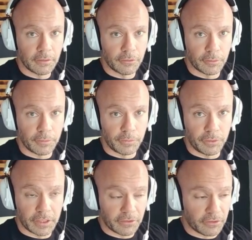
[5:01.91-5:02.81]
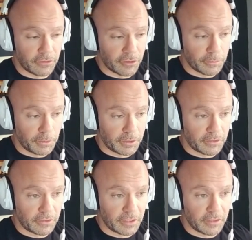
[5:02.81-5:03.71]
triple flexion, triple
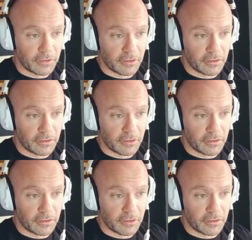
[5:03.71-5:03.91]
extension